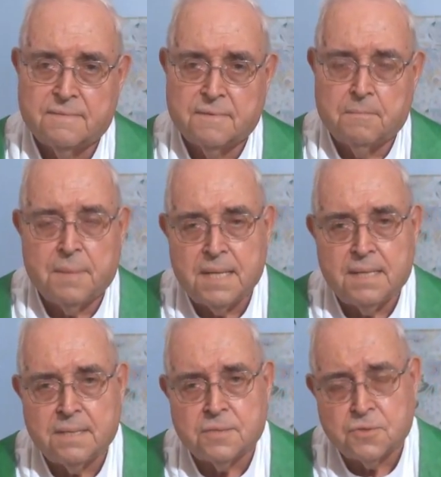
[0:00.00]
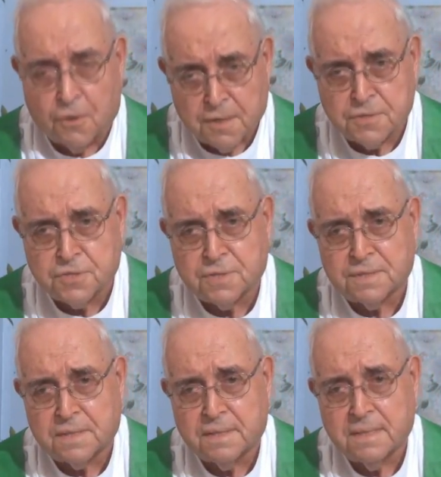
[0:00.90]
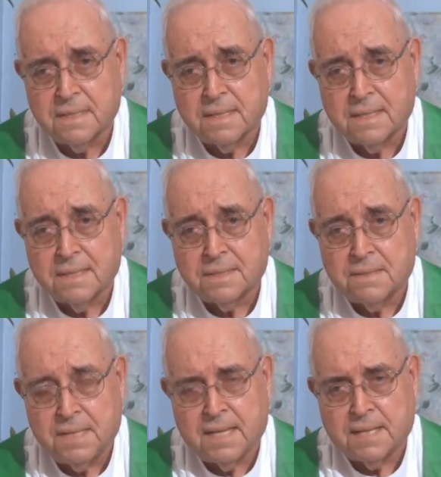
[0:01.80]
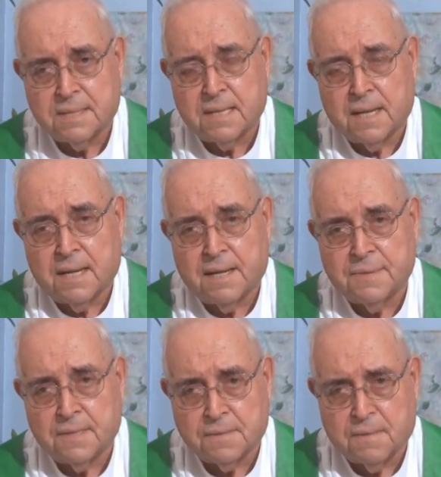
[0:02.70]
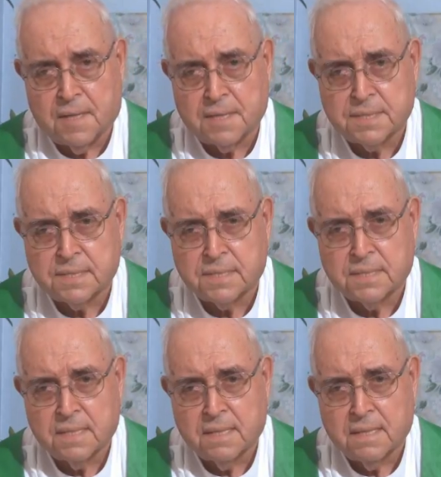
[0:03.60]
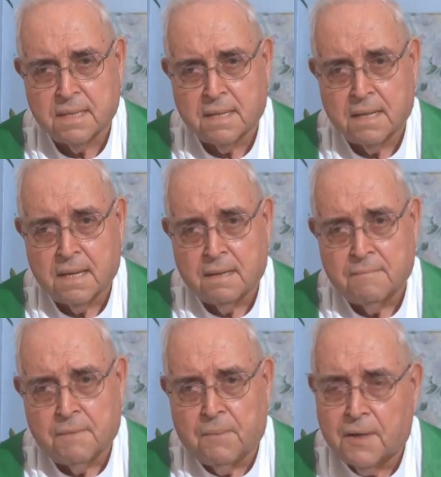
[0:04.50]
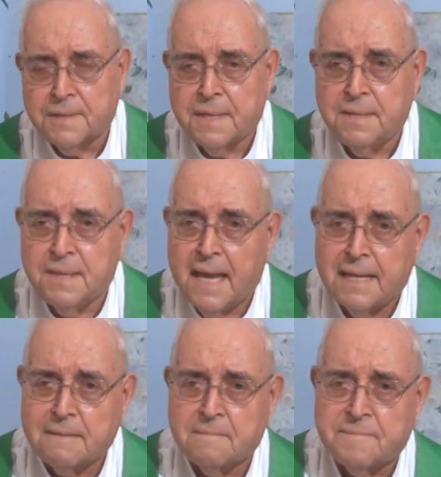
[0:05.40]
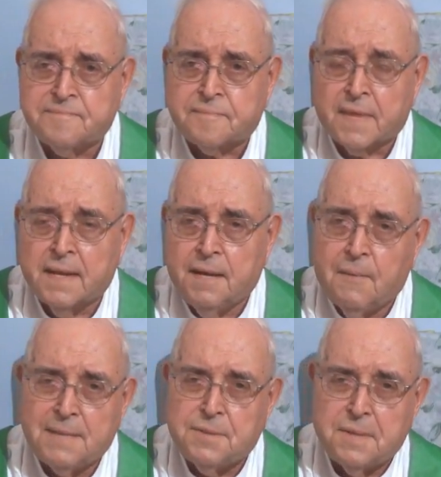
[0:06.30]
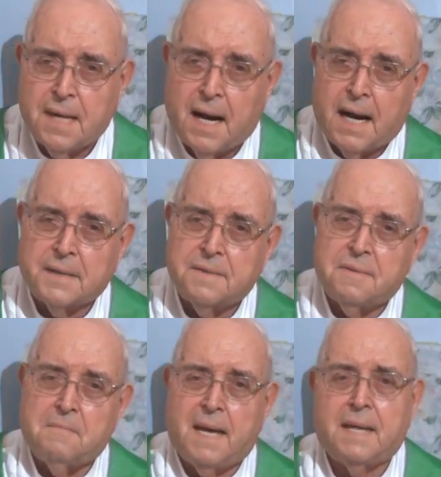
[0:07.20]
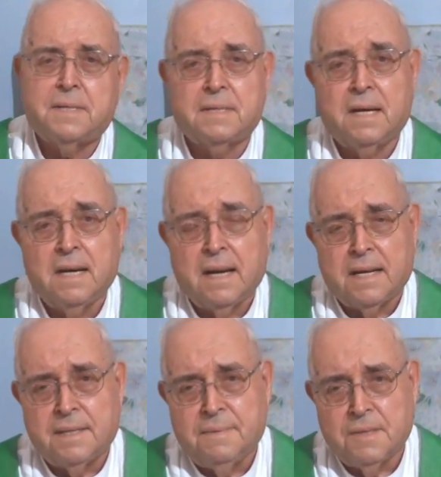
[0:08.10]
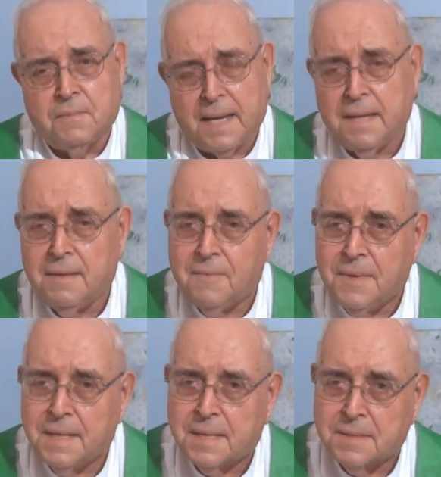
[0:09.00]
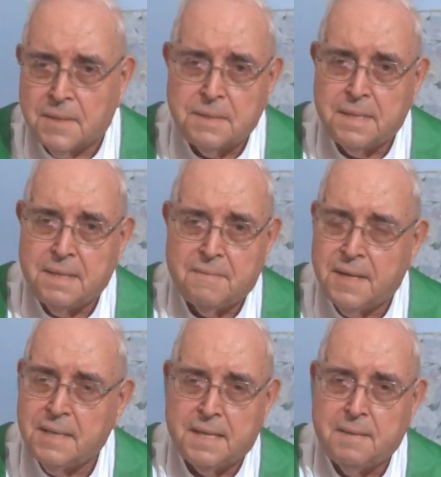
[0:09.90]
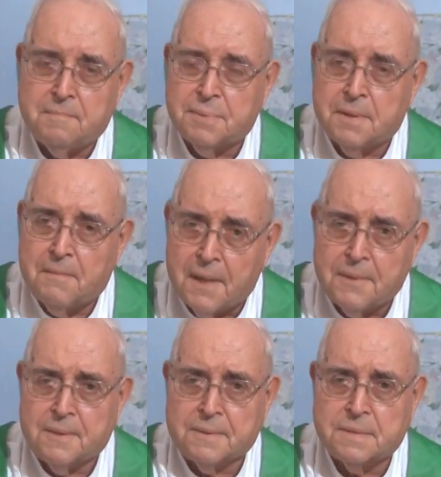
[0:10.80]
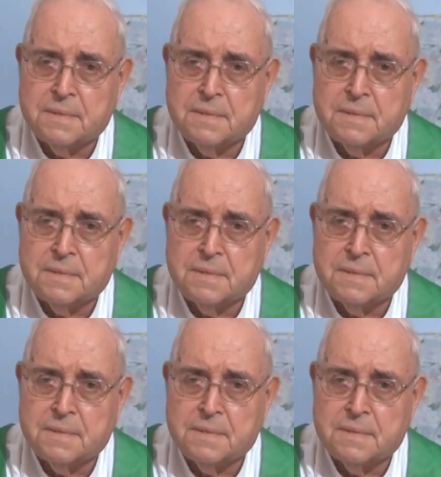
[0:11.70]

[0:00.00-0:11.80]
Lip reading: from being tortured to death on the cross. But more than that, he went to the heart of the matter in the way we can only really promote